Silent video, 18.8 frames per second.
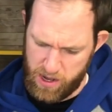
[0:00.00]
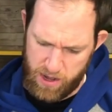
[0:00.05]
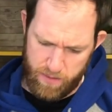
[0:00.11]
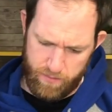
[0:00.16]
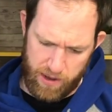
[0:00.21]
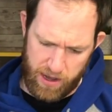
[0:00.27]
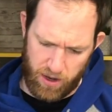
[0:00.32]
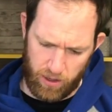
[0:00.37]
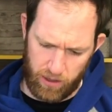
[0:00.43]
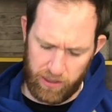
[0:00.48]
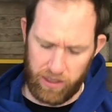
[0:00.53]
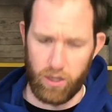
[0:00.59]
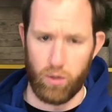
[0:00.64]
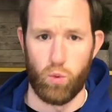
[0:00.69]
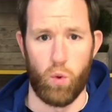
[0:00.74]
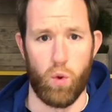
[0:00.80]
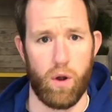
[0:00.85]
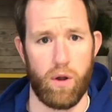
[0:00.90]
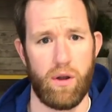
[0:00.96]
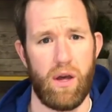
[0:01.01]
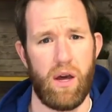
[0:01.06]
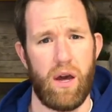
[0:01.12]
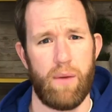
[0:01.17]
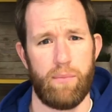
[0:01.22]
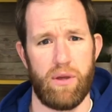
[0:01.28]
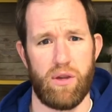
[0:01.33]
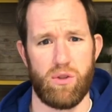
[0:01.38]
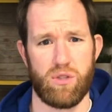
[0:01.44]
Mine are a little worn,
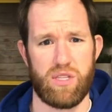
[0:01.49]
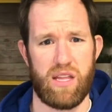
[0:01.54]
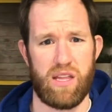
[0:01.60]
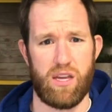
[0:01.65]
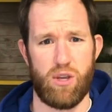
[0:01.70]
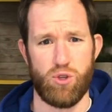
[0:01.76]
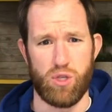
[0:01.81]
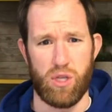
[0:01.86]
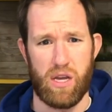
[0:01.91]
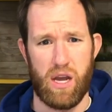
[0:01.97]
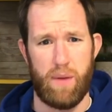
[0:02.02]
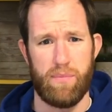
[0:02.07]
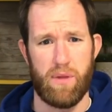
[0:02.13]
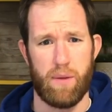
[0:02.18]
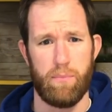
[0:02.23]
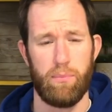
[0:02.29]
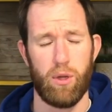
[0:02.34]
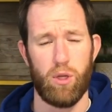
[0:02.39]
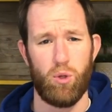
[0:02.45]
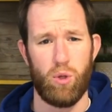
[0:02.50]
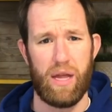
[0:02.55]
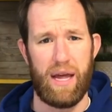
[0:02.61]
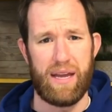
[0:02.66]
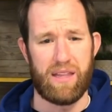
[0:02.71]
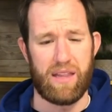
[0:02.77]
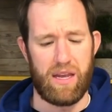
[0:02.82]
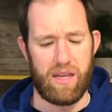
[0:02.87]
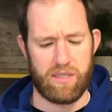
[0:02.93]
but you can see they usually come, they're blue
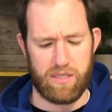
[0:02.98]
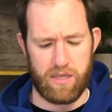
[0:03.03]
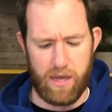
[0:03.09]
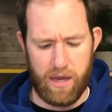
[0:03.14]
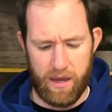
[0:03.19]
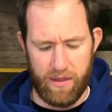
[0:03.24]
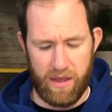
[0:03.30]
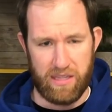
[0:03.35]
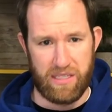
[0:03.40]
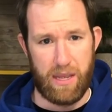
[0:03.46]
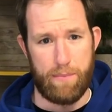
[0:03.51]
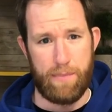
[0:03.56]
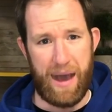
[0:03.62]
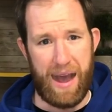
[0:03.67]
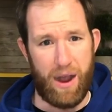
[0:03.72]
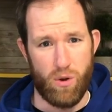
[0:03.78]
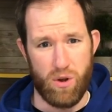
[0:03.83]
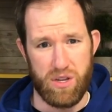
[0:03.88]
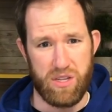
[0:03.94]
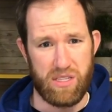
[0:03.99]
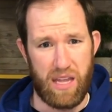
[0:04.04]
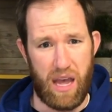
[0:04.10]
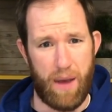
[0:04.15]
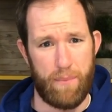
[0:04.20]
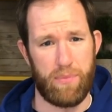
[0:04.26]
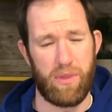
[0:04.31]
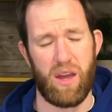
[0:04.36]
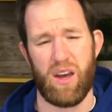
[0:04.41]
like this. They say Power
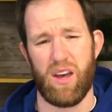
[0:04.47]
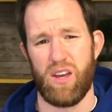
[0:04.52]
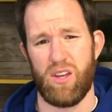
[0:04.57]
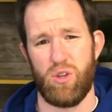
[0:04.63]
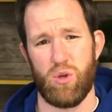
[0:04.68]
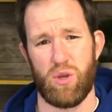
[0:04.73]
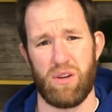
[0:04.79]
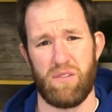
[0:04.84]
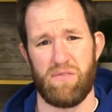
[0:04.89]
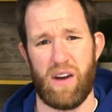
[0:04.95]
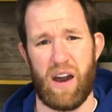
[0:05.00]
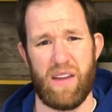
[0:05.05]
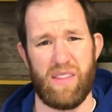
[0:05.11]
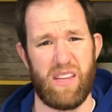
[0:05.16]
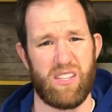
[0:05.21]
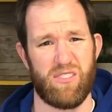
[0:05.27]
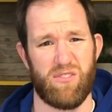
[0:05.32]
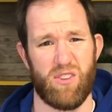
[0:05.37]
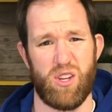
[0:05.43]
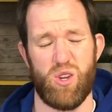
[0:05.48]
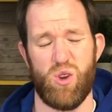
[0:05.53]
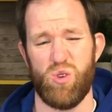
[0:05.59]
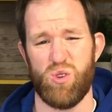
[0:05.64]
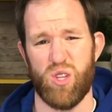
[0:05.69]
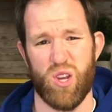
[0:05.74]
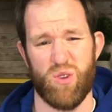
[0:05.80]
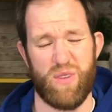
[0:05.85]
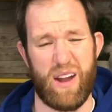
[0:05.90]
Step, you can find these for
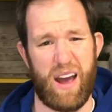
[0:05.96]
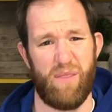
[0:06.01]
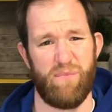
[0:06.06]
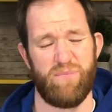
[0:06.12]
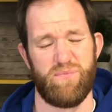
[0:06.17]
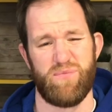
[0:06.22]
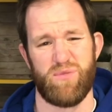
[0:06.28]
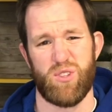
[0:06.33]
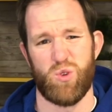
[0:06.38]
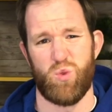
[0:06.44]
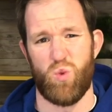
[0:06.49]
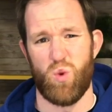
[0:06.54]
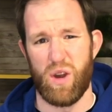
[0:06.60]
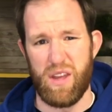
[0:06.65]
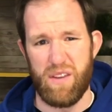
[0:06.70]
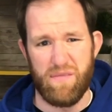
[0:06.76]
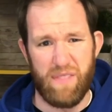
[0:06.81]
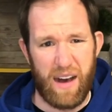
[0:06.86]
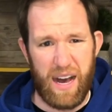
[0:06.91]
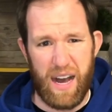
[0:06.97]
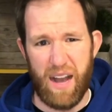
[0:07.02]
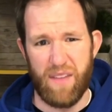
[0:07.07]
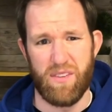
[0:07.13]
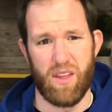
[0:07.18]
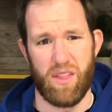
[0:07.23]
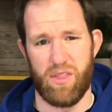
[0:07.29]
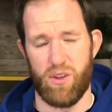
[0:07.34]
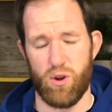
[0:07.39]
usually around $25
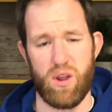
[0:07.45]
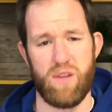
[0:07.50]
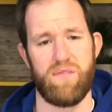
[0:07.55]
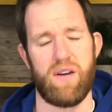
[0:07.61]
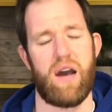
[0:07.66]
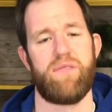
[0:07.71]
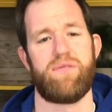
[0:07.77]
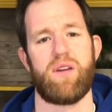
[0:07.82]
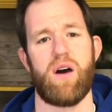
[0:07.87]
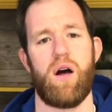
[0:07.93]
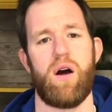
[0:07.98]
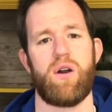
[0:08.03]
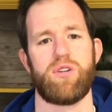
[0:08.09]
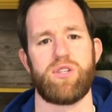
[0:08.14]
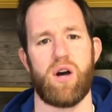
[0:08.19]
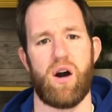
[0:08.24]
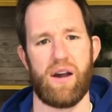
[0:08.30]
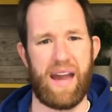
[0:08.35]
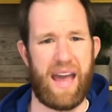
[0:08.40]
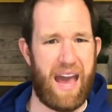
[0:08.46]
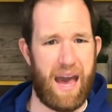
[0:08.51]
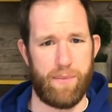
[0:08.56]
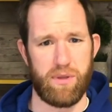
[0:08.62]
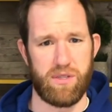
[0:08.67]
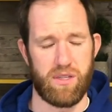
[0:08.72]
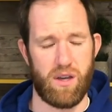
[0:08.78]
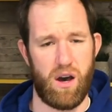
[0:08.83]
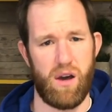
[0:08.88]
to $35 on
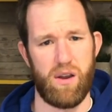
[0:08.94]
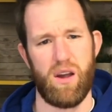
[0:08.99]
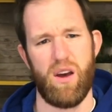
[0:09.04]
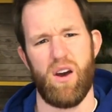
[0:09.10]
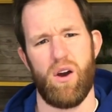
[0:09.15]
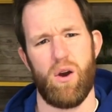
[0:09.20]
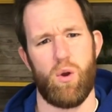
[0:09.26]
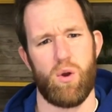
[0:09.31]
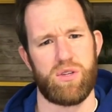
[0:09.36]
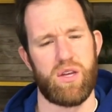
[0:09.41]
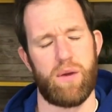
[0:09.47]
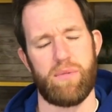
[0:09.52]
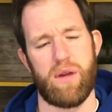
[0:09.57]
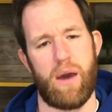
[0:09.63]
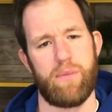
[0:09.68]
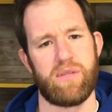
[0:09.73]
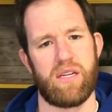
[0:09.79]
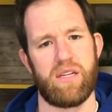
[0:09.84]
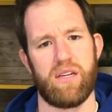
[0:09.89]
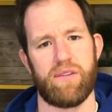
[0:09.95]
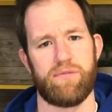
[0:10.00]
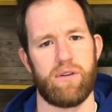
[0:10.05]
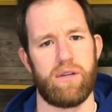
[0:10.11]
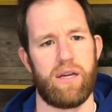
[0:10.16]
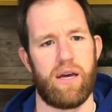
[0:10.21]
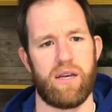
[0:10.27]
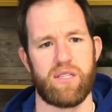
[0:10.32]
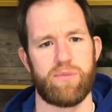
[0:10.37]
Amazon or sometimes at
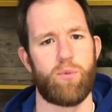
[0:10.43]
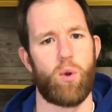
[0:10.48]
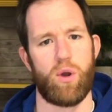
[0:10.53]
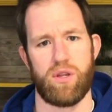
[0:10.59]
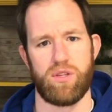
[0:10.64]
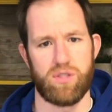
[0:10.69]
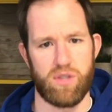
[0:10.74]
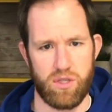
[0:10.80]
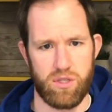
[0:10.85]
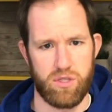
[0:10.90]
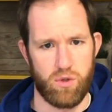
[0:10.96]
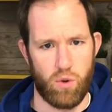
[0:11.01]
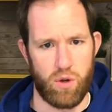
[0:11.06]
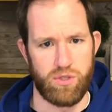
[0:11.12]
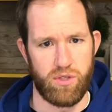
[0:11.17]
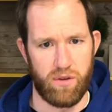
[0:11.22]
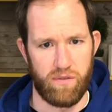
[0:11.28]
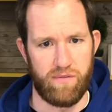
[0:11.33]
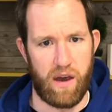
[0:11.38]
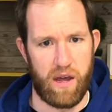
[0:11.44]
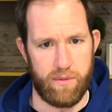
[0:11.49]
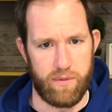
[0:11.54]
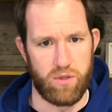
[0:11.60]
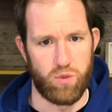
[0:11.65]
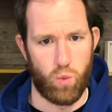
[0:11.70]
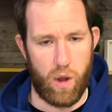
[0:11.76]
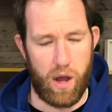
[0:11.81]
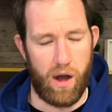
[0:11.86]
different uh, sporting goods stores you can find them
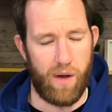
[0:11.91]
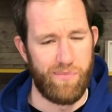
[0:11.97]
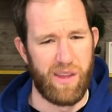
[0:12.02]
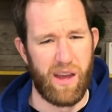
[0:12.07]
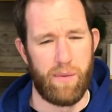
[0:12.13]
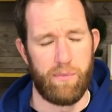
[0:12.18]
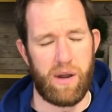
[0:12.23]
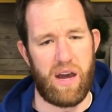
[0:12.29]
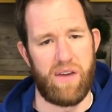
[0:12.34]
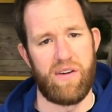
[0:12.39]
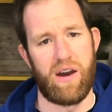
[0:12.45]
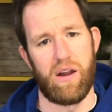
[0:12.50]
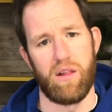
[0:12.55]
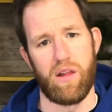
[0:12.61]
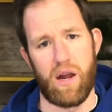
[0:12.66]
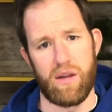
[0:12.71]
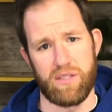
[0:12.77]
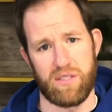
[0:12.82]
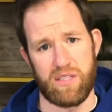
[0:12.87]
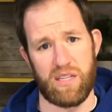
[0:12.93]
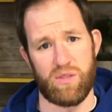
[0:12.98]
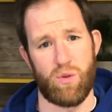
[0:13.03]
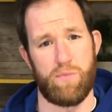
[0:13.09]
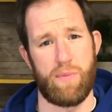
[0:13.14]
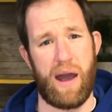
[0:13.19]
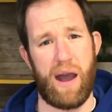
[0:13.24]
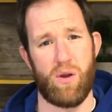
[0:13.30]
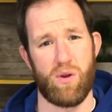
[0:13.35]
as well. But I've had a lot of success
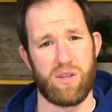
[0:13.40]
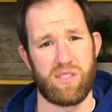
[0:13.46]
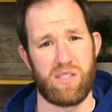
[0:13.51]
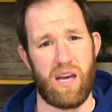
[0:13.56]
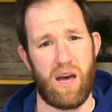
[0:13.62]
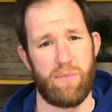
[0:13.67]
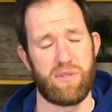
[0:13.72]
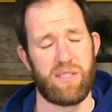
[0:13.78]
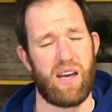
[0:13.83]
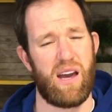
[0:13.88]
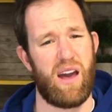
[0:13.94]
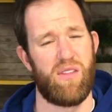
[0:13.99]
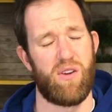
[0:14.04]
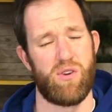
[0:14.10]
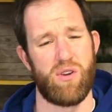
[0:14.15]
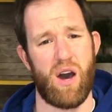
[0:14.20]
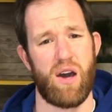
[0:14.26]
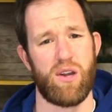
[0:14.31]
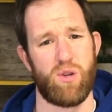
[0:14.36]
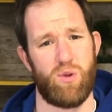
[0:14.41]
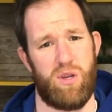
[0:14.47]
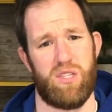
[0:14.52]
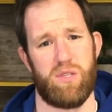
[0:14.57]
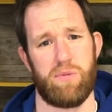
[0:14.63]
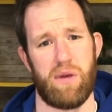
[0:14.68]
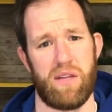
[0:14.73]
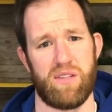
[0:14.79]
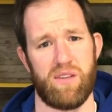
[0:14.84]
with power steps and they're not too
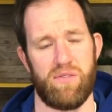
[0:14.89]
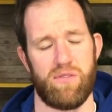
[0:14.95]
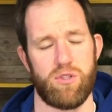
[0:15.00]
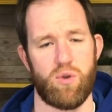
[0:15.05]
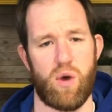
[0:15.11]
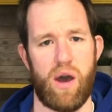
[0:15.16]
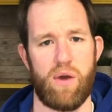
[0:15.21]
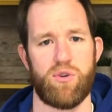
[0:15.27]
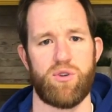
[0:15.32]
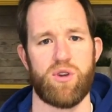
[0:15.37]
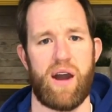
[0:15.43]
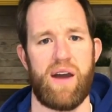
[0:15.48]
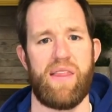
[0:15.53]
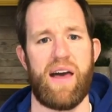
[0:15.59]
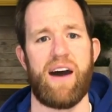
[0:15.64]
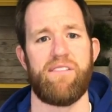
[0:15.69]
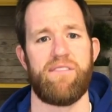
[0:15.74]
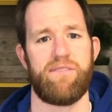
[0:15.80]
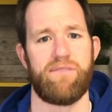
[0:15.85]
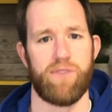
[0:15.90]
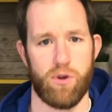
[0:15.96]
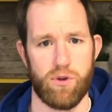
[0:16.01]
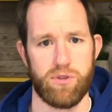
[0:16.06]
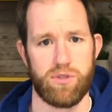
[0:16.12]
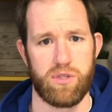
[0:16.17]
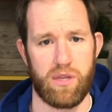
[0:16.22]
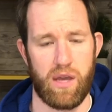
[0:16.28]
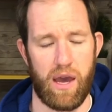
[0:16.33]
expensive. So I would try that
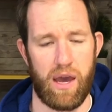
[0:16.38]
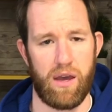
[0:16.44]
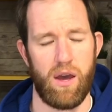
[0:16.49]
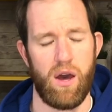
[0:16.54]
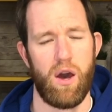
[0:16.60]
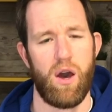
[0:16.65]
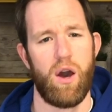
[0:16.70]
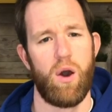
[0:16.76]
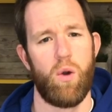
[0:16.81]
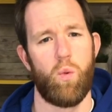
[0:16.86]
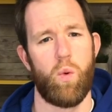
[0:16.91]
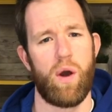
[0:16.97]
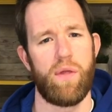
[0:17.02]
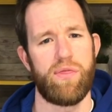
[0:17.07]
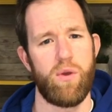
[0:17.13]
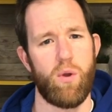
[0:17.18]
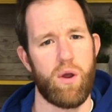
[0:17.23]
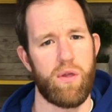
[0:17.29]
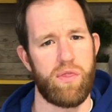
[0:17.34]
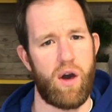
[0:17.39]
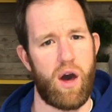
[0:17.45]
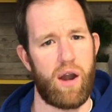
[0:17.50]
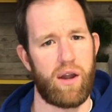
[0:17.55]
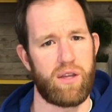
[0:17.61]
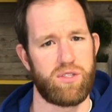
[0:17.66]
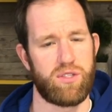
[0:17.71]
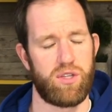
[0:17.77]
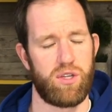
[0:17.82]
first, okay? What the
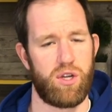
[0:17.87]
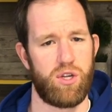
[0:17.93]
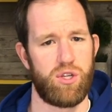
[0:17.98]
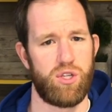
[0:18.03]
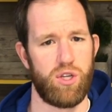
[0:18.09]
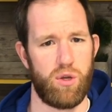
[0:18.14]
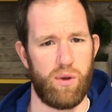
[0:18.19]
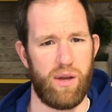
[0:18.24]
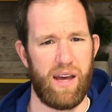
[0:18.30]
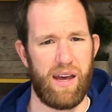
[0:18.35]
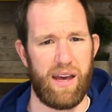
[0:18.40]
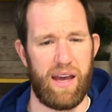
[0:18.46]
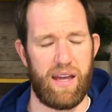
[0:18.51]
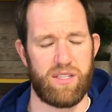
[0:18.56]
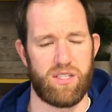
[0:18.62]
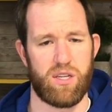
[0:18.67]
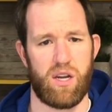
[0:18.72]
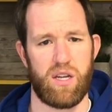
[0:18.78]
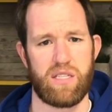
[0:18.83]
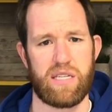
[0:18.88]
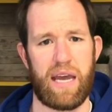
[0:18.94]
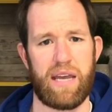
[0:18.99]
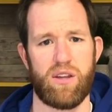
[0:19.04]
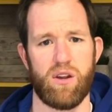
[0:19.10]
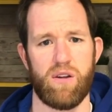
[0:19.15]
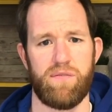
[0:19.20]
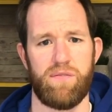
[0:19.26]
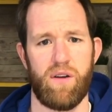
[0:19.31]
orthotic is gonna do, it's gonna
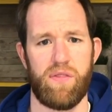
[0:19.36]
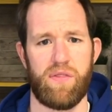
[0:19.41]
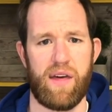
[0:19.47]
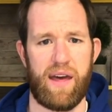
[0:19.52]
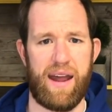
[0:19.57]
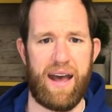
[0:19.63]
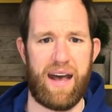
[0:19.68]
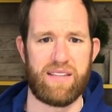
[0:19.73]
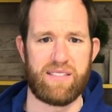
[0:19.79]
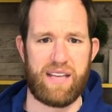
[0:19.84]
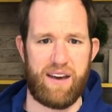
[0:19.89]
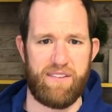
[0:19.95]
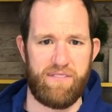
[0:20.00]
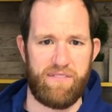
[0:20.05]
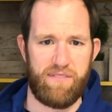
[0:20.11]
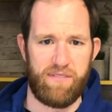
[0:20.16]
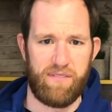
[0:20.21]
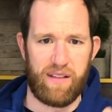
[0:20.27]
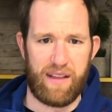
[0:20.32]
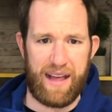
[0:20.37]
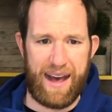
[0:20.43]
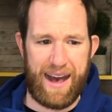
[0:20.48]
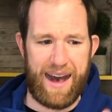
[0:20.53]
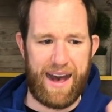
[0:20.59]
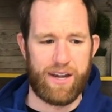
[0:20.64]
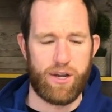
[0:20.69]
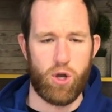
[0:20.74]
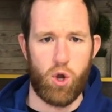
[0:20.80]
take your foot that has that
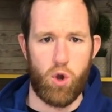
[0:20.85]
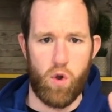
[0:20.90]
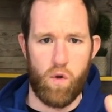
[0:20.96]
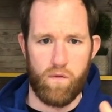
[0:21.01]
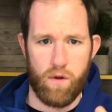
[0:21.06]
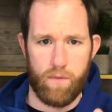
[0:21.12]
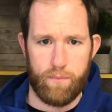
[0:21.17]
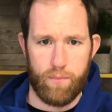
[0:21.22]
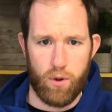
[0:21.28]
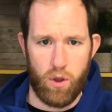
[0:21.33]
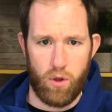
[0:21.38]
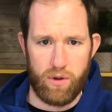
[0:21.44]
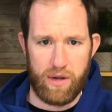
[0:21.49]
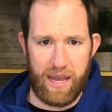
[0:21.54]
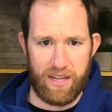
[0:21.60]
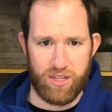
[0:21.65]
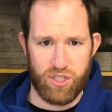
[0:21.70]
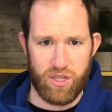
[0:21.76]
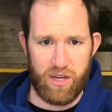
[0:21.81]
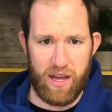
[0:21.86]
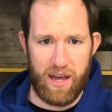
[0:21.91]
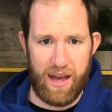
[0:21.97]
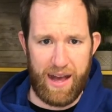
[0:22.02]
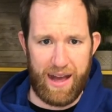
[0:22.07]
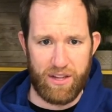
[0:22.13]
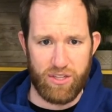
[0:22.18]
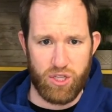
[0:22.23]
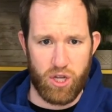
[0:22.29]
flat over pronation
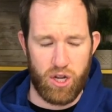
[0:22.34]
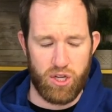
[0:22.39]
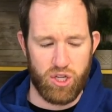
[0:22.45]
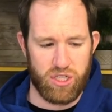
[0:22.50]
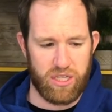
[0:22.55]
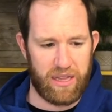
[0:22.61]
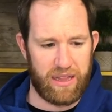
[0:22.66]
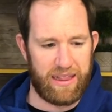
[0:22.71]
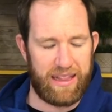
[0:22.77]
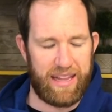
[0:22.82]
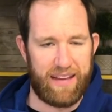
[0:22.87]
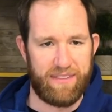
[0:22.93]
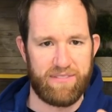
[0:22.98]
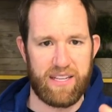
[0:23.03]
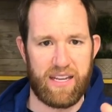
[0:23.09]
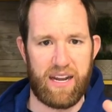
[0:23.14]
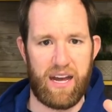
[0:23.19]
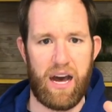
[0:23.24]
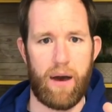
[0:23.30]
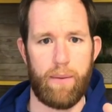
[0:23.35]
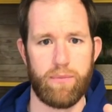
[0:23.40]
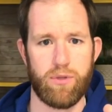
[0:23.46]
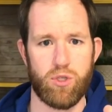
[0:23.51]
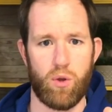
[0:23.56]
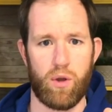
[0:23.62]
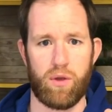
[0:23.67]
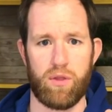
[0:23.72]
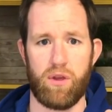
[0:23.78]
and it's gonna just lift it up
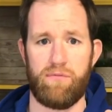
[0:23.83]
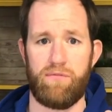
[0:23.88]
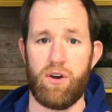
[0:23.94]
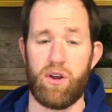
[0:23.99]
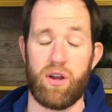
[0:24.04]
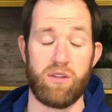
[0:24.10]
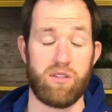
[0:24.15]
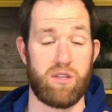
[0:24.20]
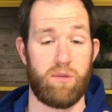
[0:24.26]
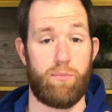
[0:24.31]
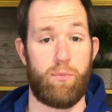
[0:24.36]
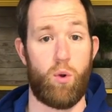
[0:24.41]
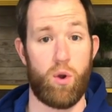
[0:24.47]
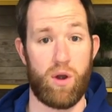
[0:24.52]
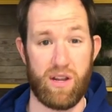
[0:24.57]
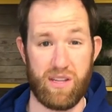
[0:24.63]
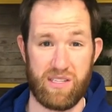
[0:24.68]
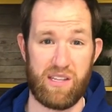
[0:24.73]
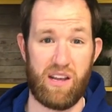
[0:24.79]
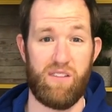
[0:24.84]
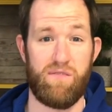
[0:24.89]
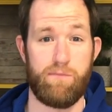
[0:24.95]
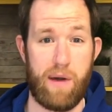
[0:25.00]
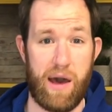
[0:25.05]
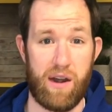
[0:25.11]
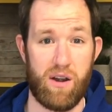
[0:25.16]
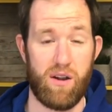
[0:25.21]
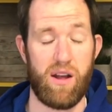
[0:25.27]
so the foot can support itself
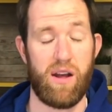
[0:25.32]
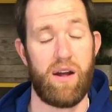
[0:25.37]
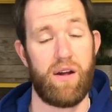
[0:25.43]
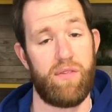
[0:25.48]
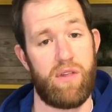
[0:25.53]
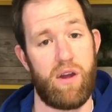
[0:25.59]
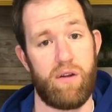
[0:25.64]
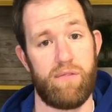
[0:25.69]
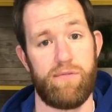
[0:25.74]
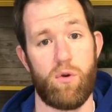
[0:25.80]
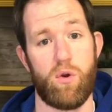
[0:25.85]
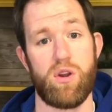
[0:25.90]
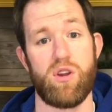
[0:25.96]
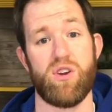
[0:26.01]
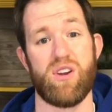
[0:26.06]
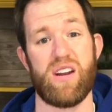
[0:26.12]
better, therefore your